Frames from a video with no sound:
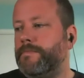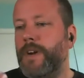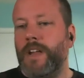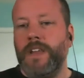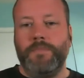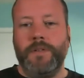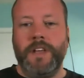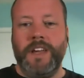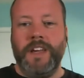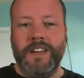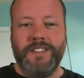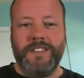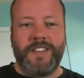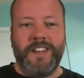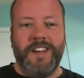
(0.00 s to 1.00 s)
Money,
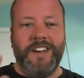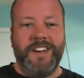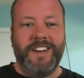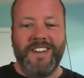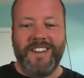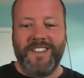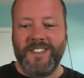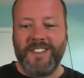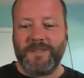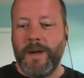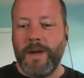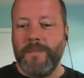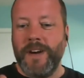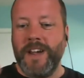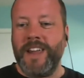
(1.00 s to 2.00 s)
please. Where's
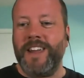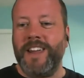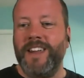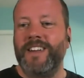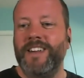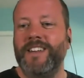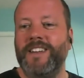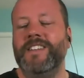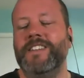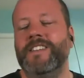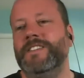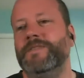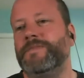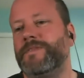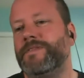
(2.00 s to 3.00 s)
my money?
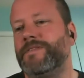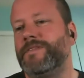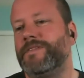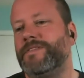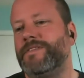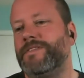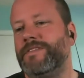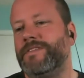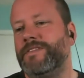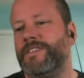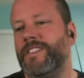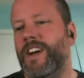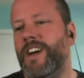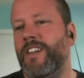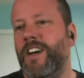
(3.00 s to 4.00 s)

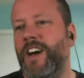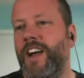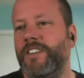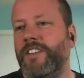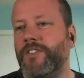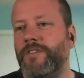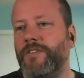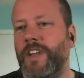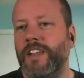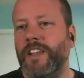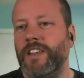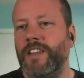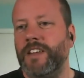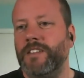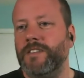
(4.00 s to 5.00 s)
I'll hide your
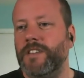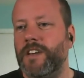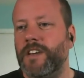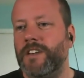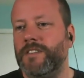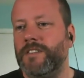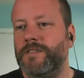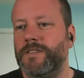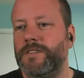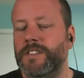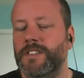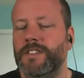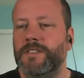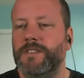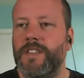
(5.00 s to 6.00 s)
alien
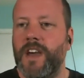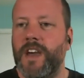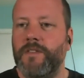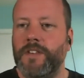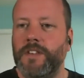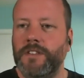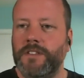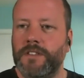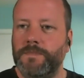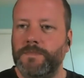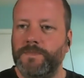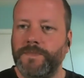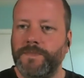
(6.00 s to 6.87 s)
evidence.